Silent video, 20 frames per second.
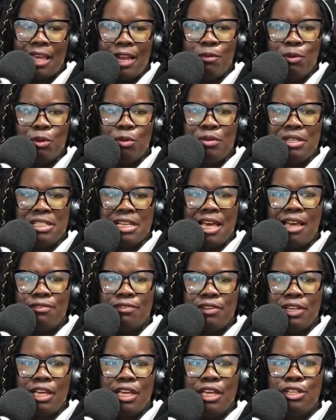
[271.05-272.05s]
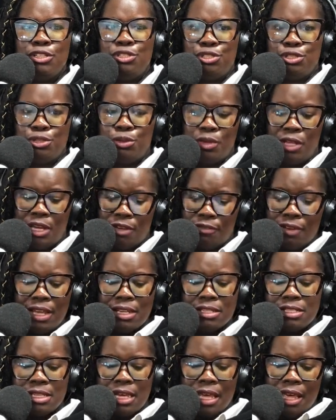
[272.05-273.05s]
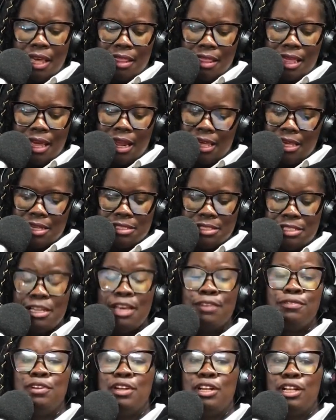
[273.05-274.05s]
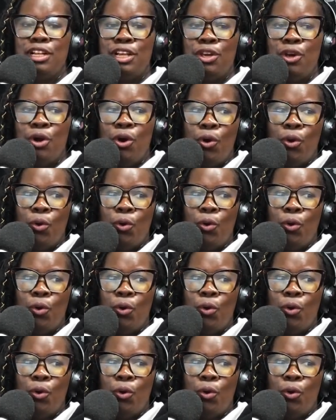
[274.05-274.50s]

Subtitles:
and we'll be diving into the event that is definitely